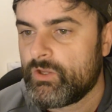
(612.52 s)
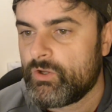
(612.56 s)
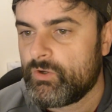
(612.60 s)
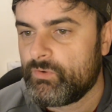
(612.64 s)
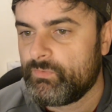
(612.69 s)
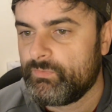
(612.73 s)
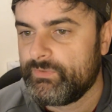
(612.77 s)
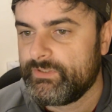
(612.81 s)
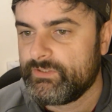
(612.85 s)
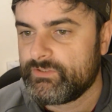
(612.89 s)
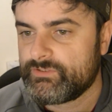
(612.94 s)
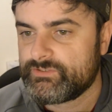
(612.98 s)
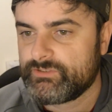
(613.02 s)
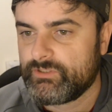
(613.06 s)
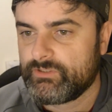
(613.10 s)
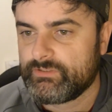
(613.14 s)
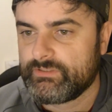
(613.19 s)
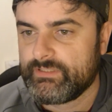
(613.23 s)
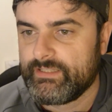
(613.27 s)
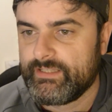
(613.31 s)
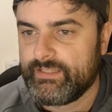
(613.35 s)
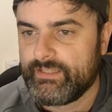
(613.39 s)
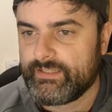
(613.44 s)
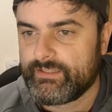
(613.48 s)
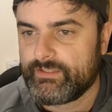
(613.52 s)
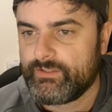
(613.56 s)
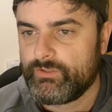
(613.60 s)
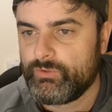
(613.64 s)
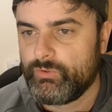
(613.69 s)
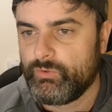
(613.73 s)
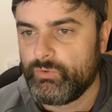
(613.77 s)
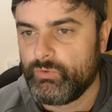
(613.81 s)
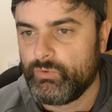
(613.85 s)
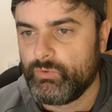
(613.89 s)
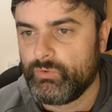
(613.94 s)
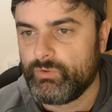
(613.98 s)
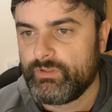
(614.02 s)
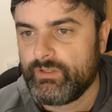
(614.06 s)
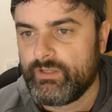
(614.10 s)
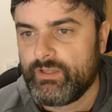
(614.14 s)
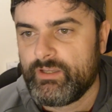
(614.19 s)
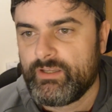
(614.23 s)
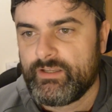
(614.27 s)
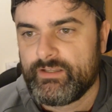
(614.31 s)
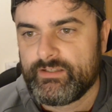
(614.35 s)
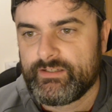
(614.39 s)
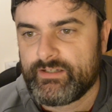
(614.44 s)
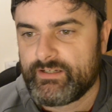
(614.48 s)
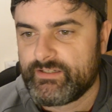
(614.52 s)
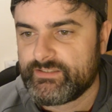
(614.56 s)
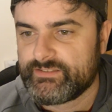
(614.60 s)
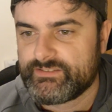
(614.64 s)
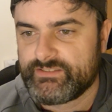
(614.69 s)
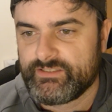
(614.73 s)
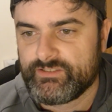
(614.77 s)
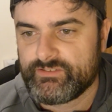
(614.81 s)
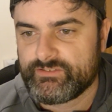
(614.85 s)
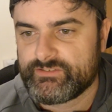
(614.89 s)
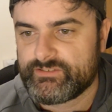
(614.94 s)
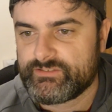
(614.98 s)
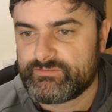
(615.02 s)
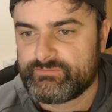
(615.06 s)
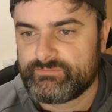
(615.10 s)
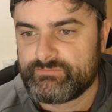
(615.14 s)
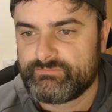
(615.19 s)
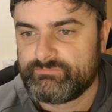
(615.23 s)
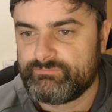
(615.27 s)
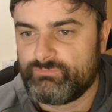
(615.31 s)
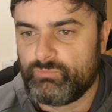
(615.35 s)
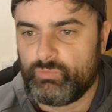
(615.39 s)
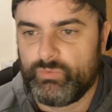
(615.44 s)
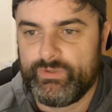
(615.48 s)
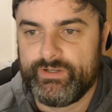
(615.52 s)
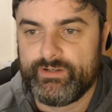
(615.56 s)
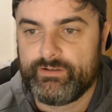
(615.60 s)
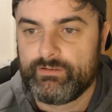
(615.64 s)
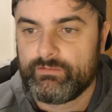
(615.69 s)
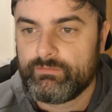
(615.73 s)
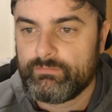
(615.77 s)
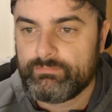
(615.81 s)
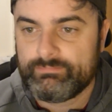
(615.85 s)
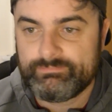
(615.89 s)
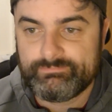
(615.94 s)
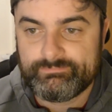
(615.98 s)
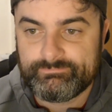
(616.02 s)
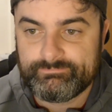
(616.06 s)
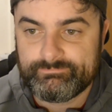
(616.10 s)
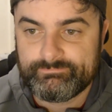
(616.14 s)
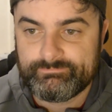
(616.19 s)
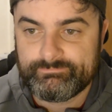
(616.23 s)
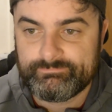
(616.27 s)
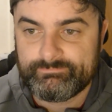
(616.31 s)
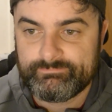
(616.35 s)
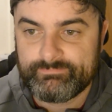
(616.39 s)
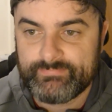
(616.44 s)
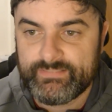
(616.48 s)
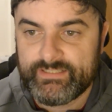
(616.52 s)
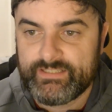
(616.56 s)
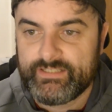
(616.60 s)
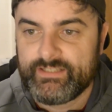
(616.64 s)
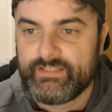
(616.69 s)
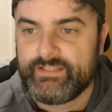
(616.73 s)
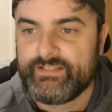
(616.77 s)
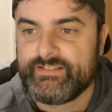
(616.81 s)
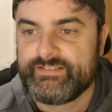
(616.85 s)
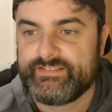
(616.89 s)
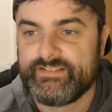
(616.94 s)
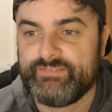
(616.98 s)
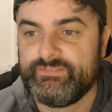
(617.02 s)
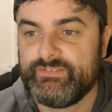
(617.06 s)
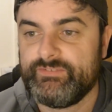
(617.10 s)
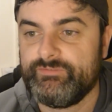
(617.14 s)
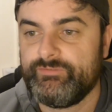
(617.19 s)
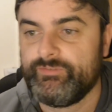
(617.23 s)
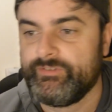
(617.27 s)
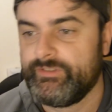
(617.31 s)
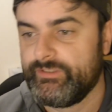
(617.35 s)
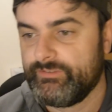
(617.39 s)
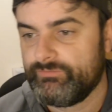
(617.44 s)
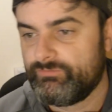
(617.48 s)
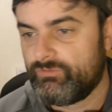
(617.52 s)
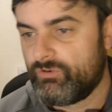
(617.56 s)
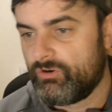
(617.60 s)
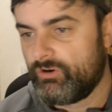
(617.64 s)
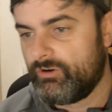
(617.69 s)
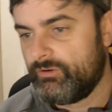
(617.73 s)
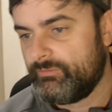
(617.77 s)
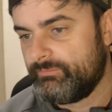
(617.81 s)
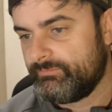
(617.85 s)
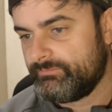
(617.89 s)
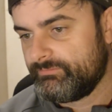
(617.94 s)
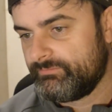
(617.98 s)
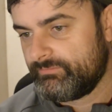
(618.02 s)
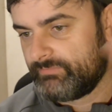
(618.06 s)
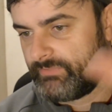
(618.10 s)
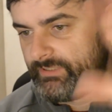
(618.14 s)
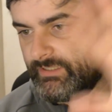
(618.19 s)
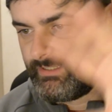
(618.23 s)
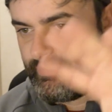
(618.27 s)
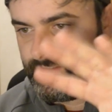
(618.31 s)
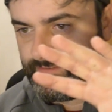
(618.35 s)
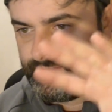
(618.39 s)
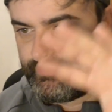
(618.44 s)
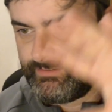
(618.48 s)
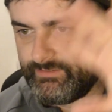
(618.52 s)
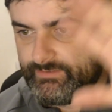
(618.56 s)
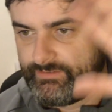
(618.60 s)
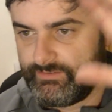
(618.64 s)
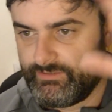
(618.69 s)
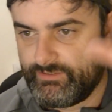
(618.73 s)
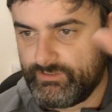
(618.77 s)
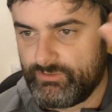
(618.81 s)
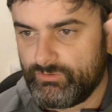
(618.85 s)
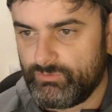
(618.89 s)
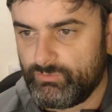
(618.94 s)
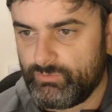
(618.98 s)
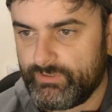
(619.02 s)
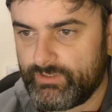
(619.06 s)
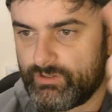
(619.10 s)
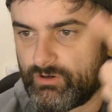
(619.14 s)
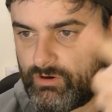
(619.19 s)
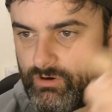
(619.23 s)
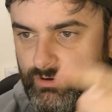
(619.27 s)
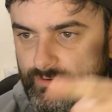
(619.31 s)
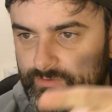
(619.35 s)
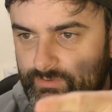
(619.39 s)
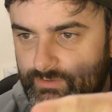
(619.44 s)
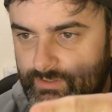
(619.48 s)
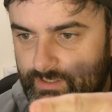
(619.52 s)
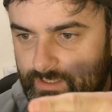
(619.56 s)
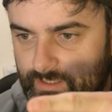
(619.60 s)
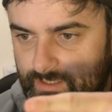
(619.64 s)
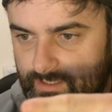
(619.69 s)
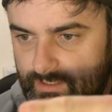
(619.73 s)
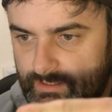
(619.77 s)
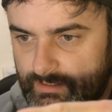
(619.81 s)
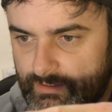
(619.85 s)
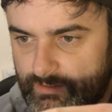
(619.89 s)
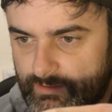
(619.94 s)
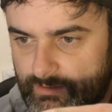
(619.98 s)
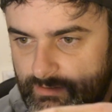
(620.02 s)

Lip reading: Real Salt Lake, who are still weird. 17th in the form, and then where are they?